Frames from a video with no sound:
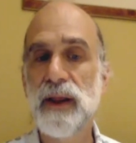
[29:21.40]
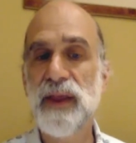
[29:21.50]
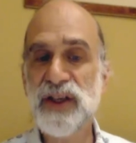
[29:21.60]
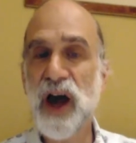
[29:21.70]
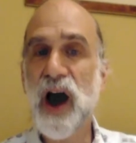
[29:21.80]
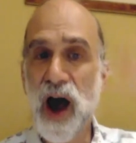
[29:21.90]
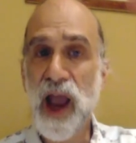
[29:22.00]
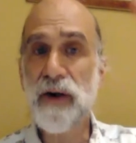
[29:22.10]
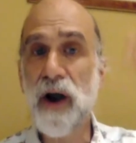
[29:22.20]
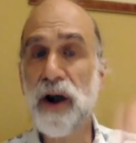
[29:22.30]
there's a
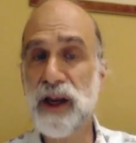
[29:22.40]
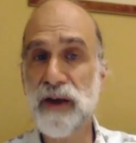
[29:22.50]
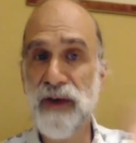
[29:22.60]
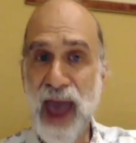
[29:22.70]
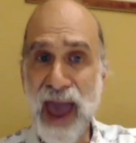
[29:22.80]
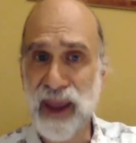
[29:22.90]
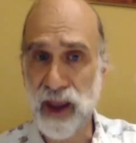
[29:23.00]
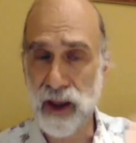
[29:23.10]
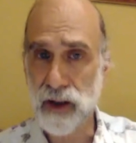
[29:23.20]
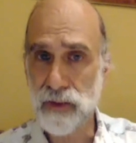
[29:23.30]
hierarchy of hacking.
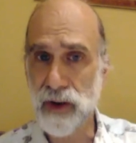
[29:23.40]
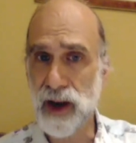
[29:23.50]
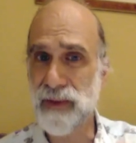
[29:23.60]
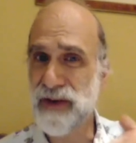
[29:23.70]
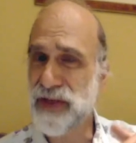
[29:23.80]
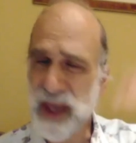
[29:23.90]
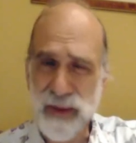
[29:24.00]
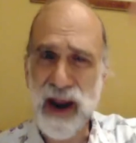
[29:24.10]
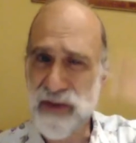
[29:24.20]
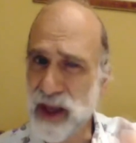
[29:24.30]
Right? If you think
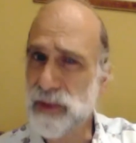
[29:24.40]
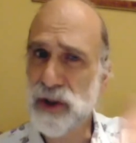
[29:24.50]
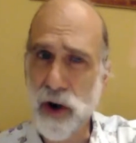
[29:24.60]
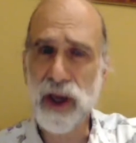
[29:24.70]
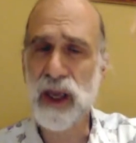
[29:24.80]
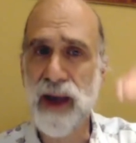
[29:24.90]
about everything I'm talking